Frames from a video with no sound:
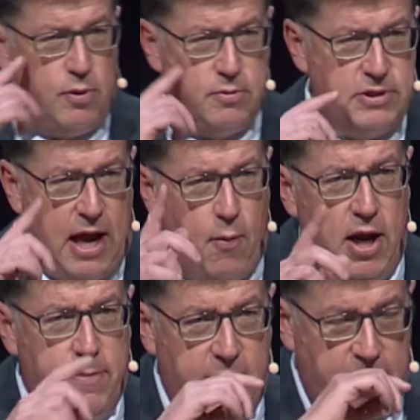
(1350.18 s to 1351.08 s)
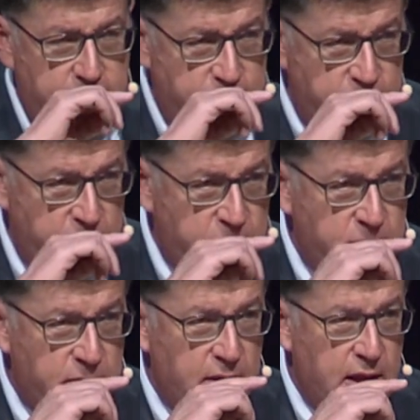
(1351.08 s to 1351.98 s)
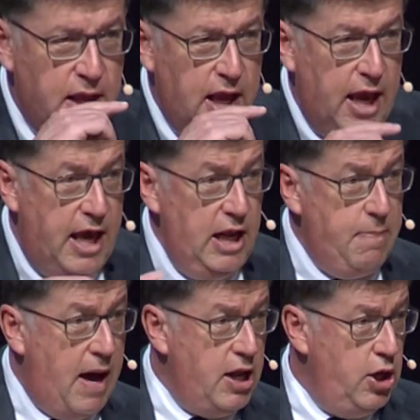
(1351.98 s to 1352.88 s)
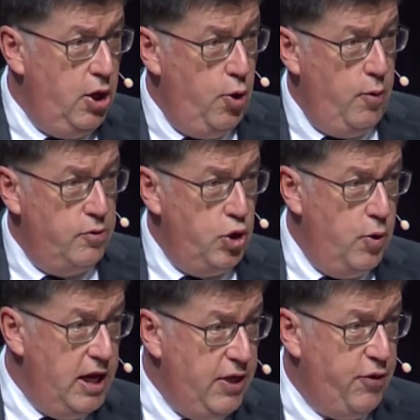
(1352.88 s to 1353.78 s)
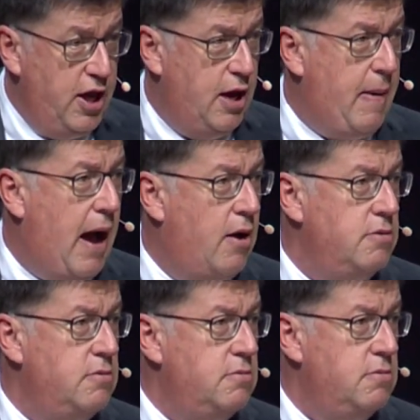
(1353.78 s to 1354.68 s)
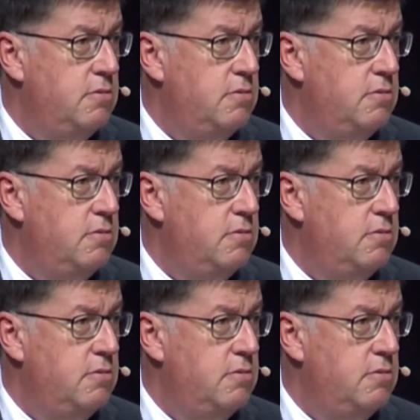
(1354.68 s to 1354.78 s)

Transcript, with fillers: Well, now, wait a minute. Anybody who knew anything about